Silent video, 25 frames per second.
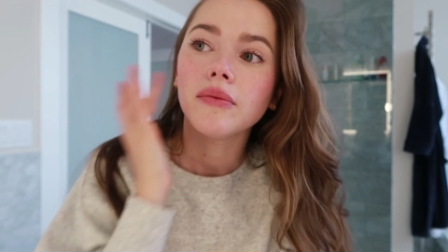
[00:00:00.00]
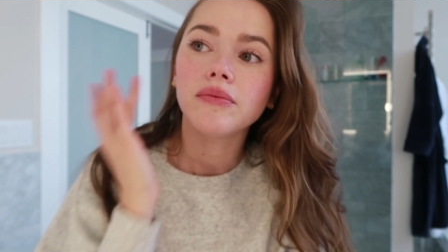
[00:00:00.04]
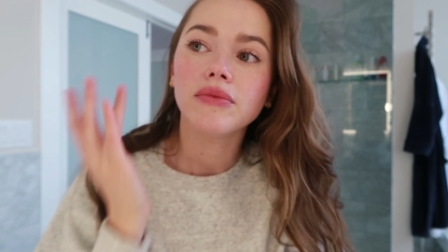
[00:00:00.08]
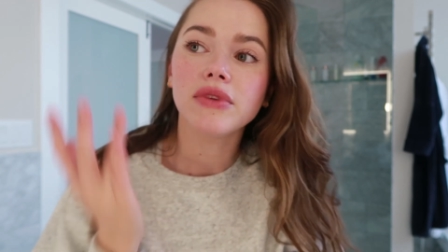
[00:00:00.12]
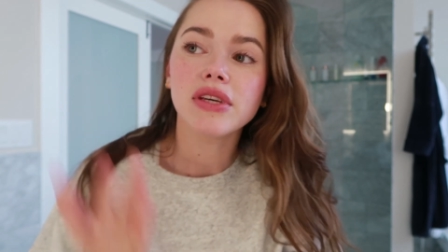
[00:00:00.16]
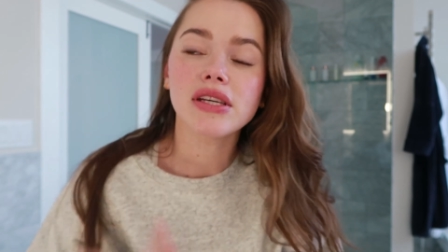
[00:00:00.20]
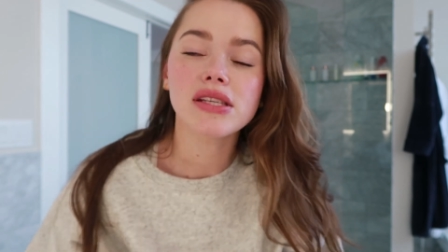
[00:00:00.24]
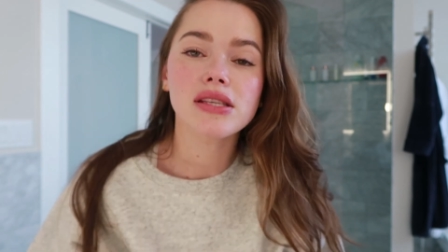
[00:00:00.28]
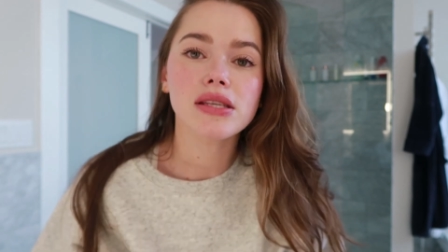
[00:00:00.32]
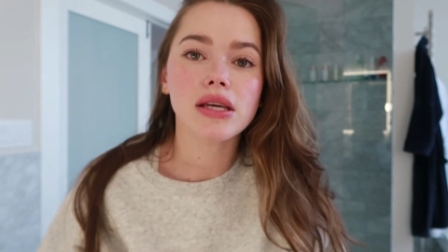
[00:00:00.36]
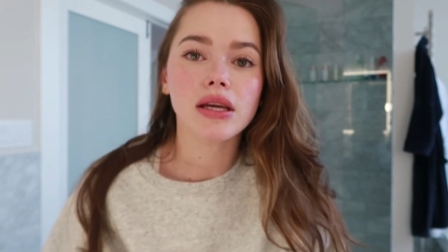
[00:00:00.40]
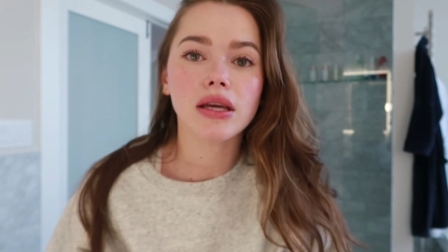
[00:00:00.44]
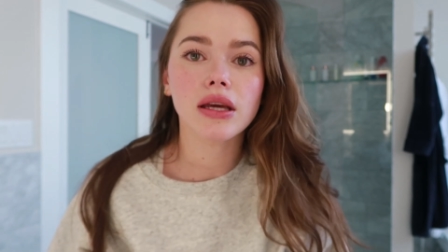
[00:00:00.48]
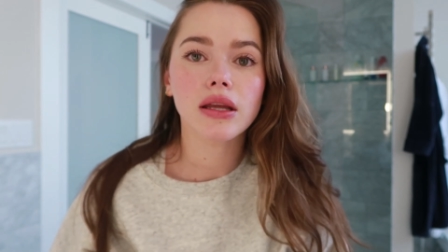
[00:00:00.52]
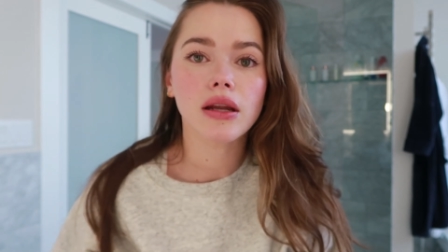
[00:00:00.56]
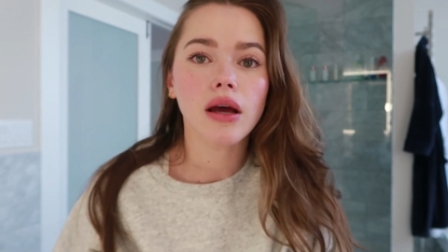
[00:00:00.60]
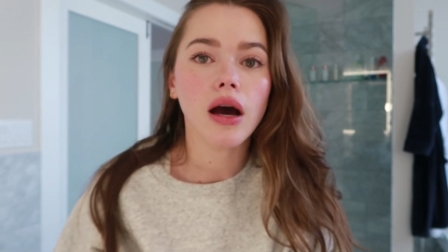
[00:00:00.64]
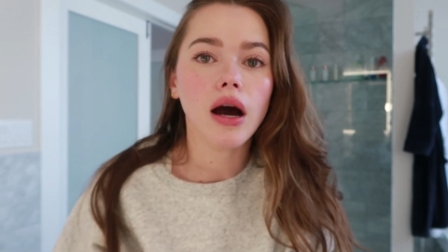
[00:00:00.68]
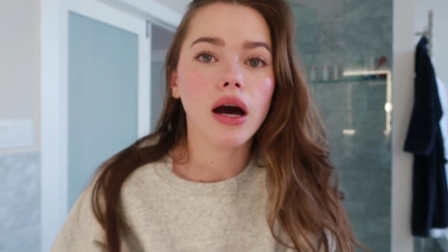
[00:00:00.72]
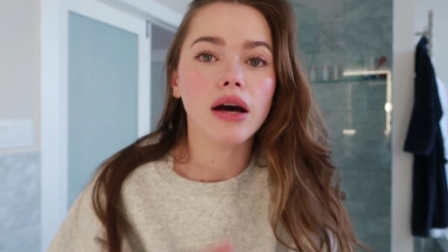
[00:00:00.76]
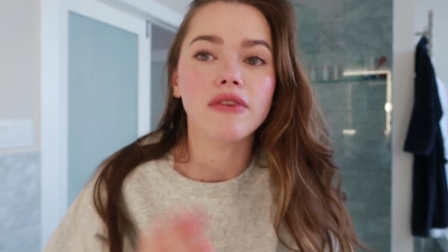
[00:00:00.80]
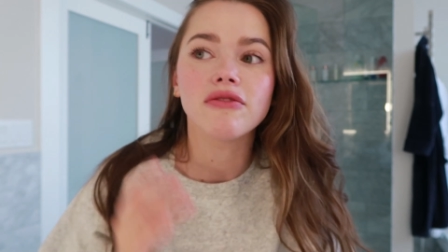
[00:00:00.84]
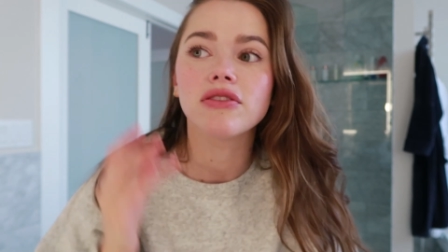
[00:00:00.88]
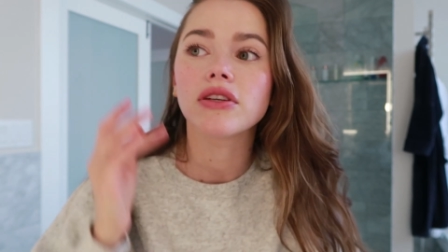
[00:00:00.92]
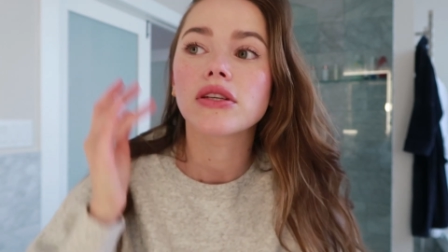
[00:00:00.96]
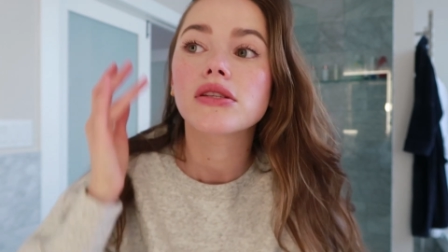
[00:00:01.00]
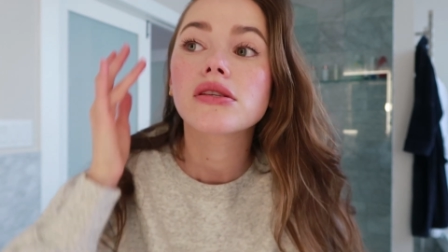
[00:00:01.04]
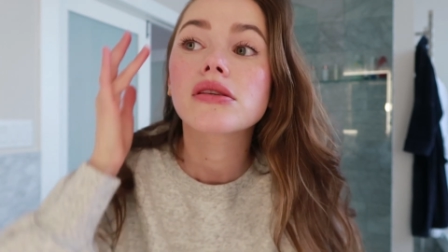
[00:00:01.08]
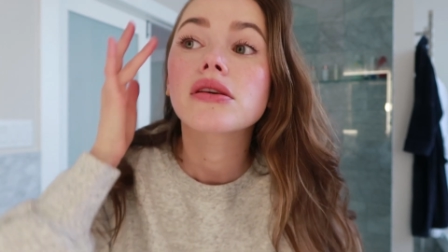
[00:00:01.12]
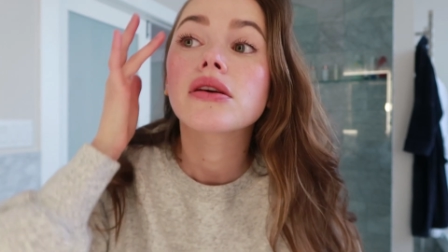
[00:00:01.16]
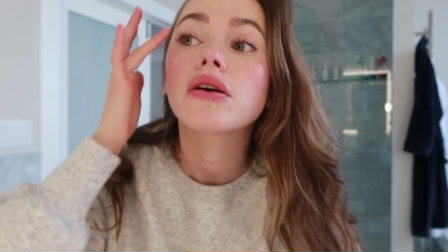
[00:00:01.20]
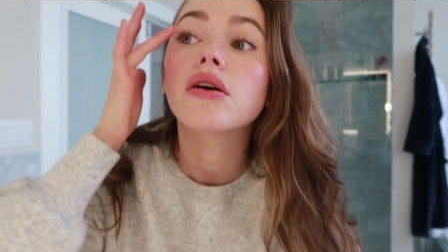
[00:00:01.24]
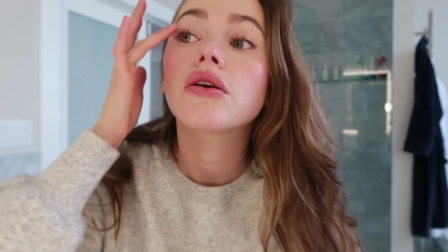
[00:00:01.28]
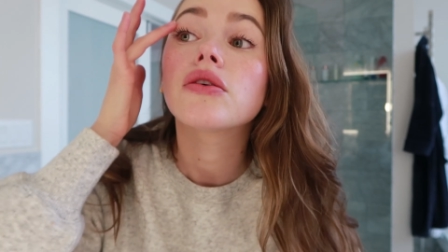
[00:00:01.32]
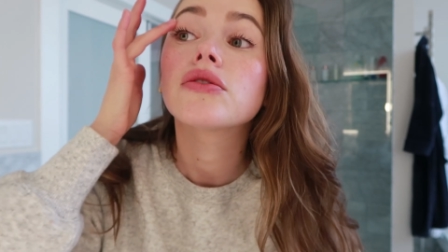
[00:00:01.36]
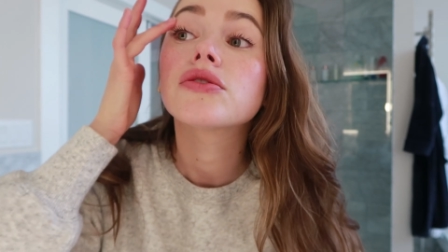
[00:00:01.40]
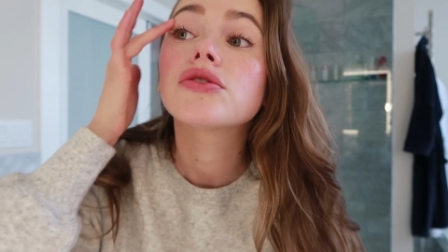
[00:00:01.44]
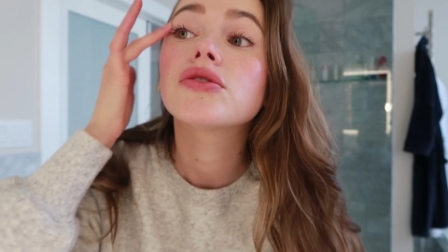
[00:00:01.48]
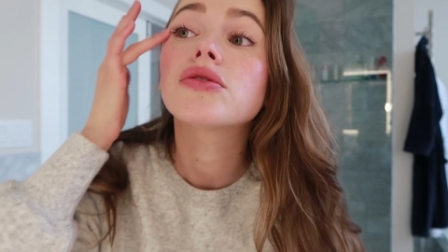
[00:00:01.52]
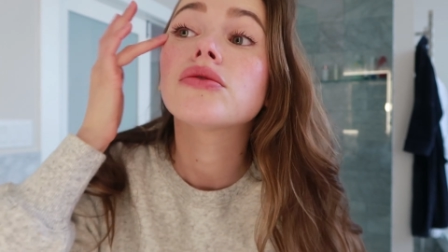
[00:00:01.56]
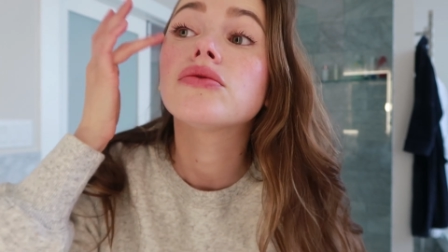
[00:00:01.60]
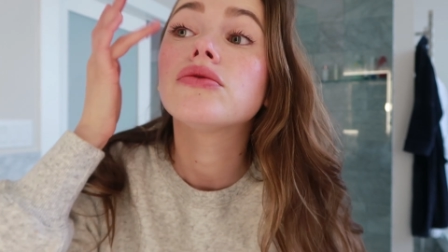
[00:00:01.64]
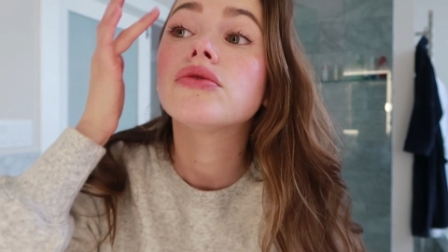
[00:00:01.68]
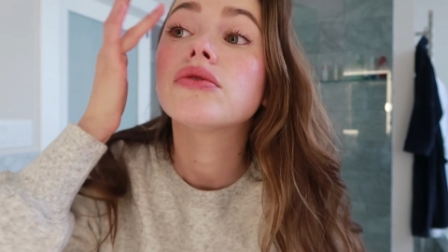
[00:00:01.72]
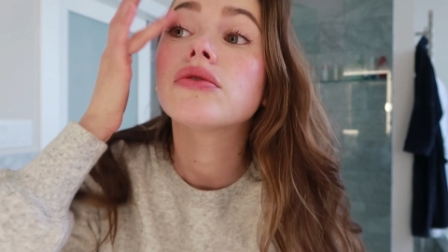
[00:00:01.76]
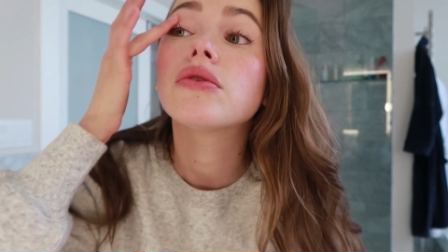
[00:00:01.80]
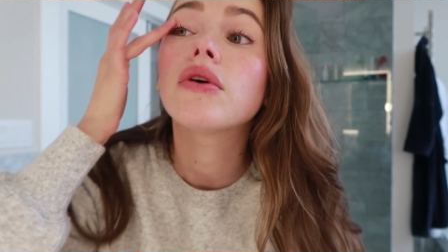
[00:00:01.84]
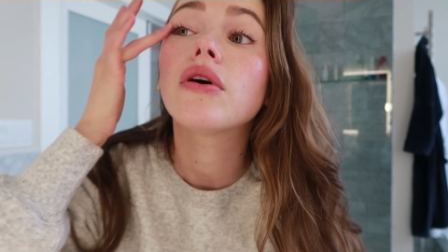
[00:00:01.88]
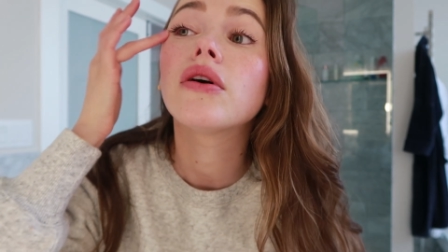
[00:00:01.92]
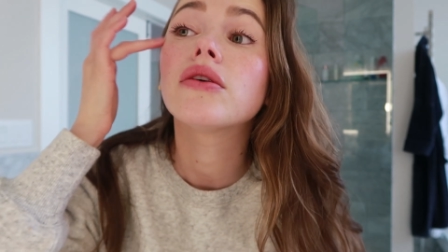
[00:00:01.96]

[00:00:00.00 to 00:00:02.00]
This I can obviously also do